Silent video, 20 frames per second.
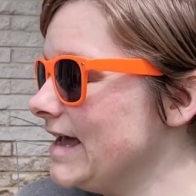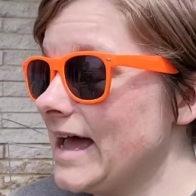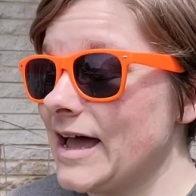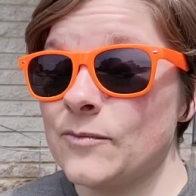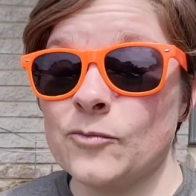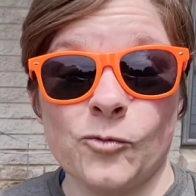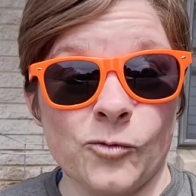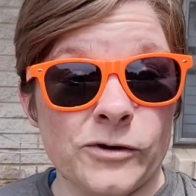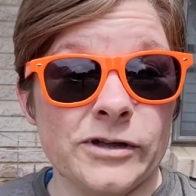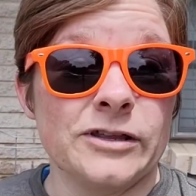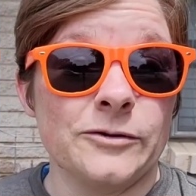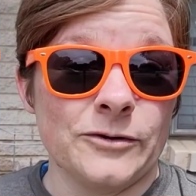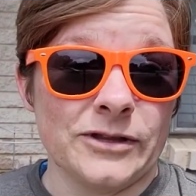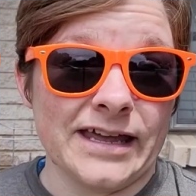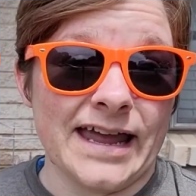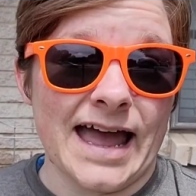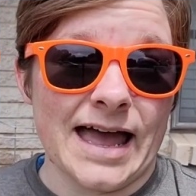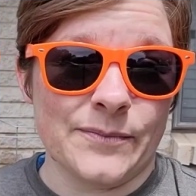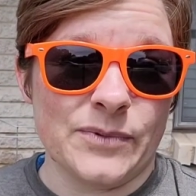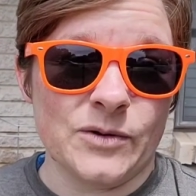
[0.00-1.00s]
I'm really,
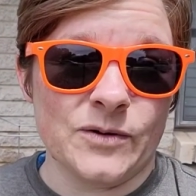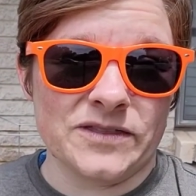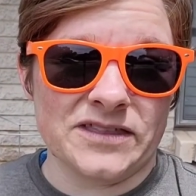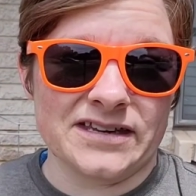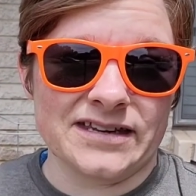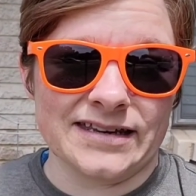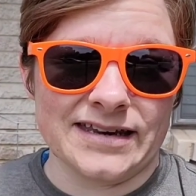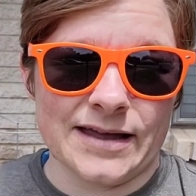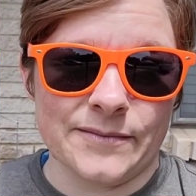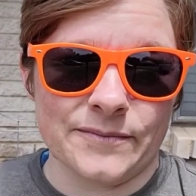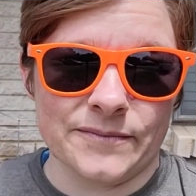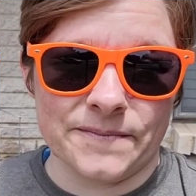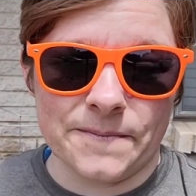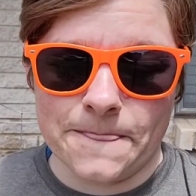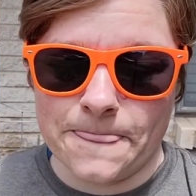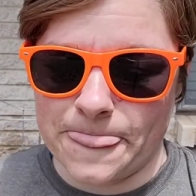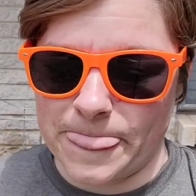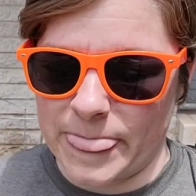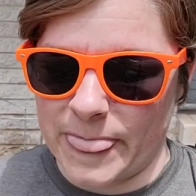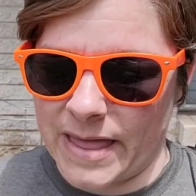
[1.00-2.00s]
really happy with it, and I
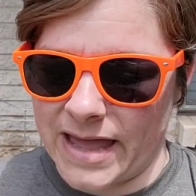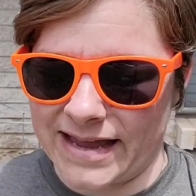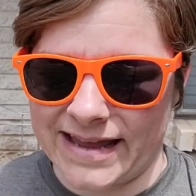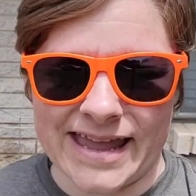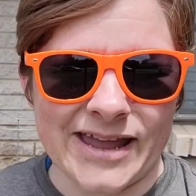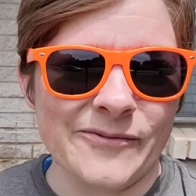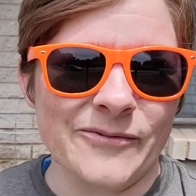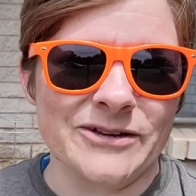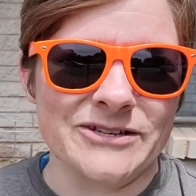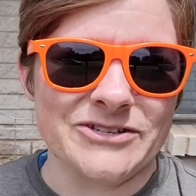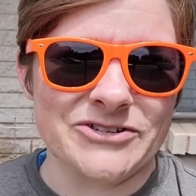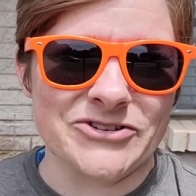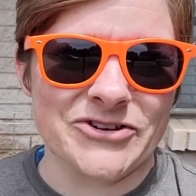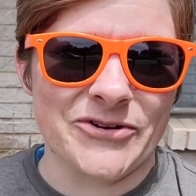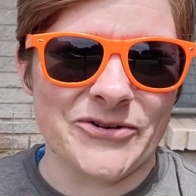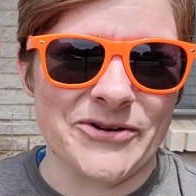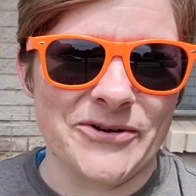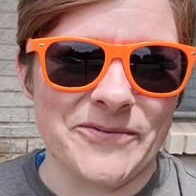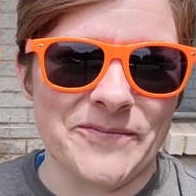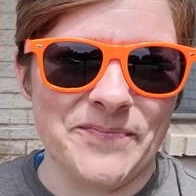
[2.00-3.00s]
can't wait to show
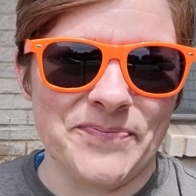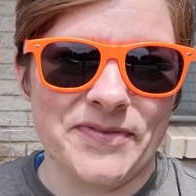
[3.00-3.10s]
you.